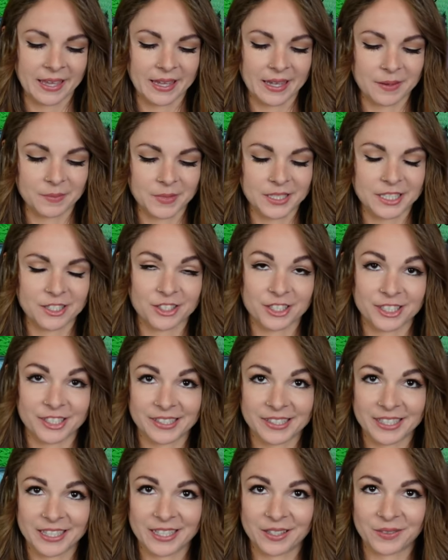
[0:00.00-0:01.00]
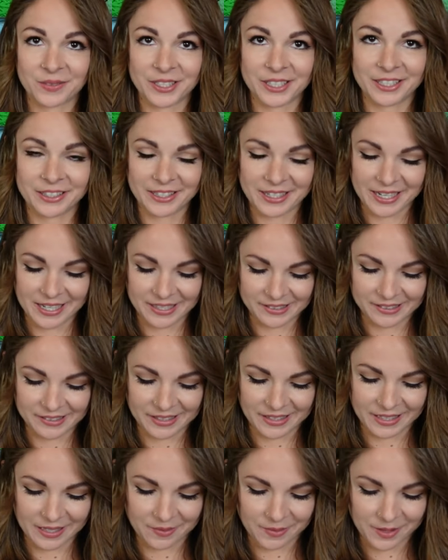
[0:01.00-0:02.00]
i'm interested in what you guys
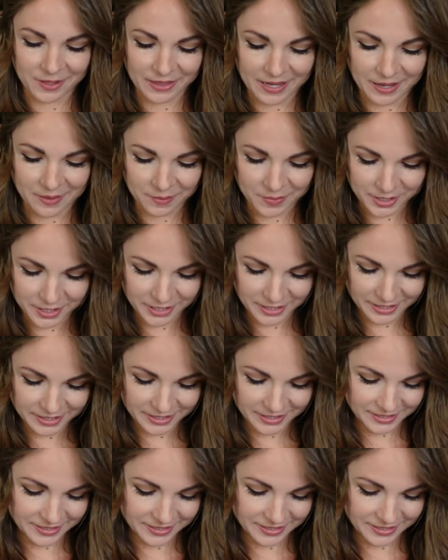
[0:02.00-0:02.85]
think about that book